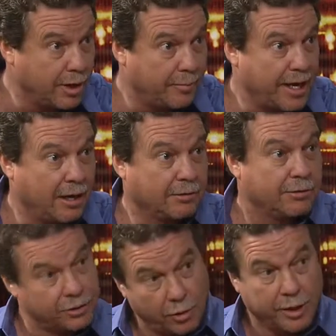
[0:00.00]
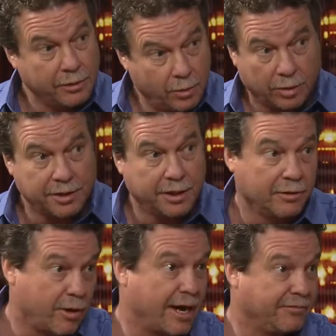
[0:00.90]
about sewing, quilting, and
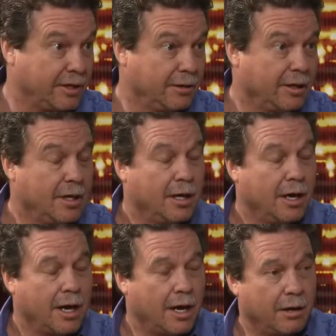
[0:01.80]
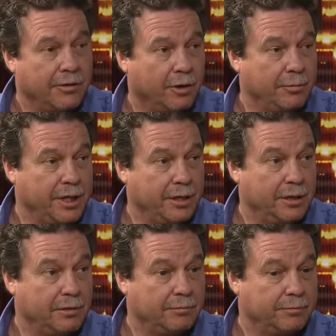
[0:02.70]
crafting. Uh, there'll
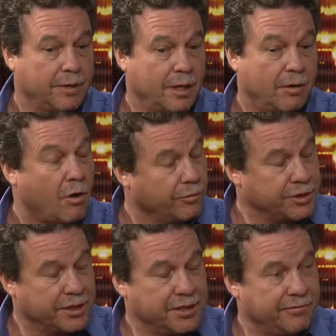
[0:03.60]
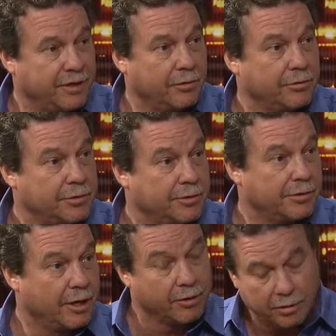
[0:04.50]
be uh, over sixty vendors
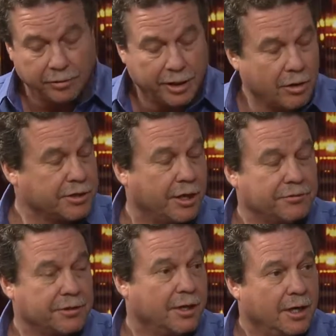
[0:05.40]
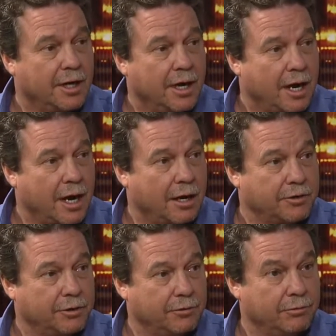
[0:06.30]
there, including ourselves, uh,
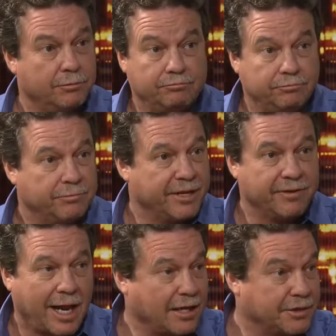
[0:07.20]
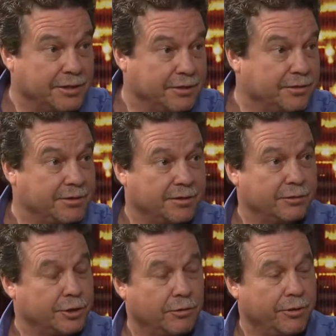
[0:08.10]
to give classes and
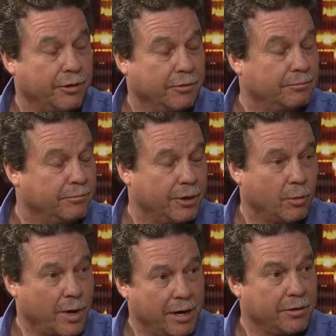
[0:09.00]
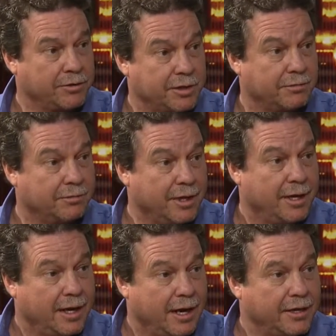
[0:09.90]
show their, their wares, and
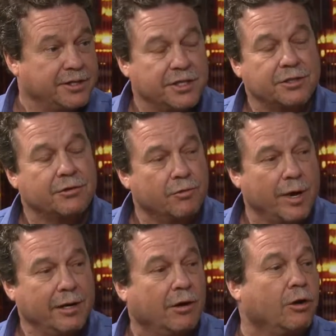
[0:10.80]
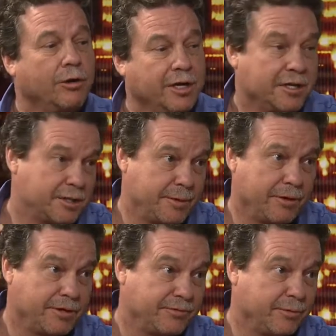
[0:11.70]
it's just great learning
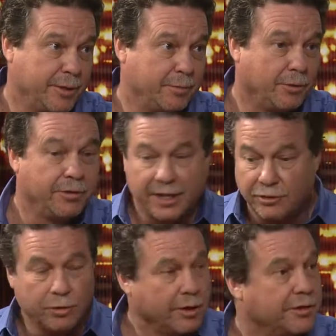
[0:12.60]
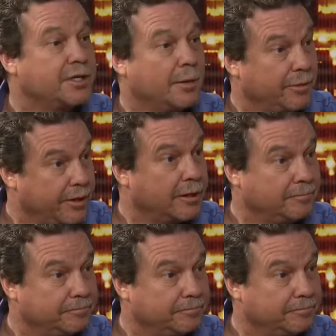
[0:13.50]
experience for people that enjoy this type of thing.